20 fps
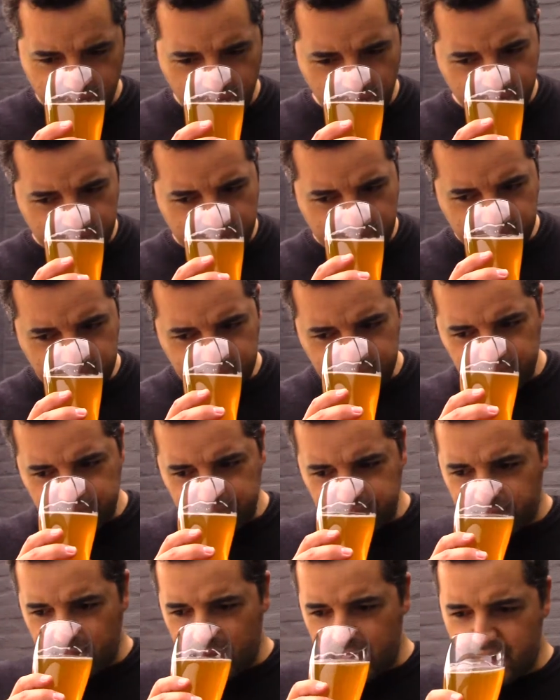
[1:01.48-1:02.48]
the aroma,
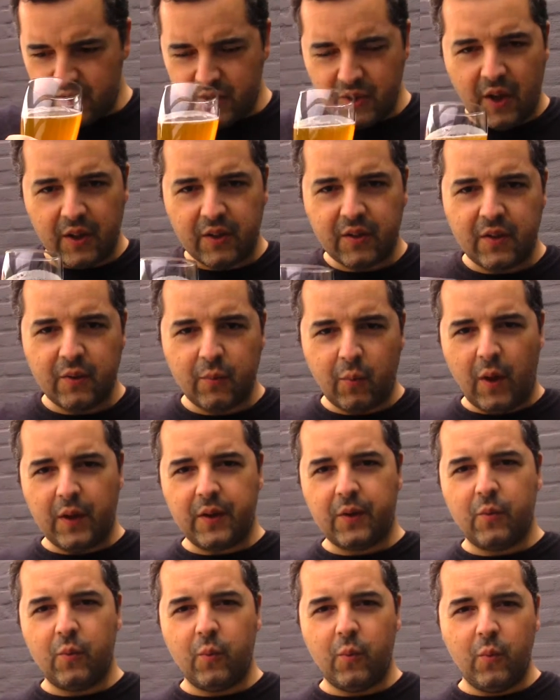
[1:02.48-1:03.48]
it's not
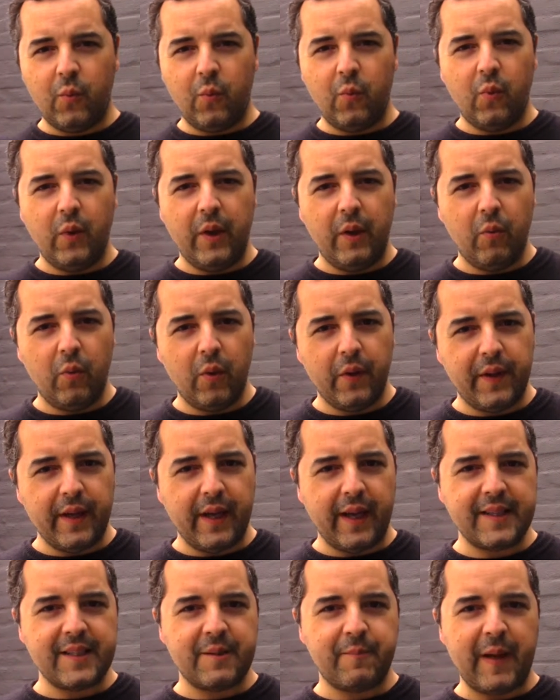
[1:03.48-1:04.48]
what we
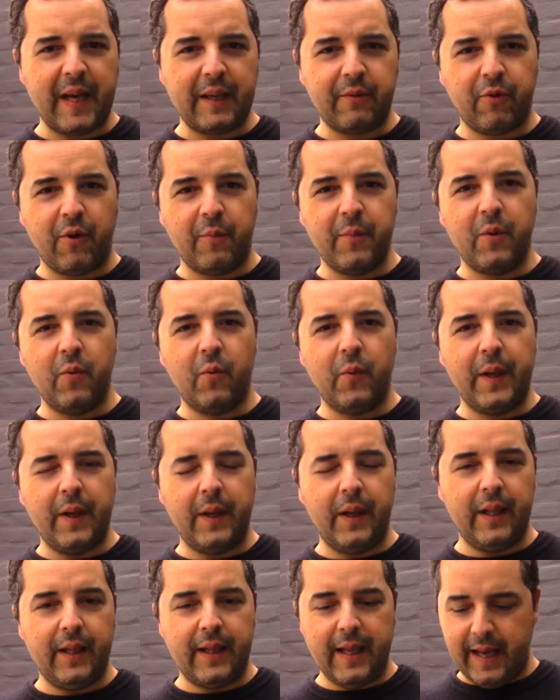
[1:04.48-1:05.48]
would expect from a
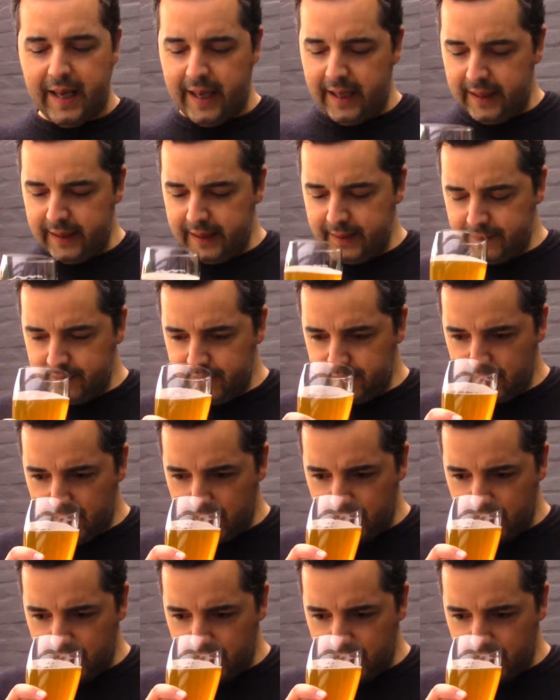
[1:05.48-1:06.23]
wheat ale.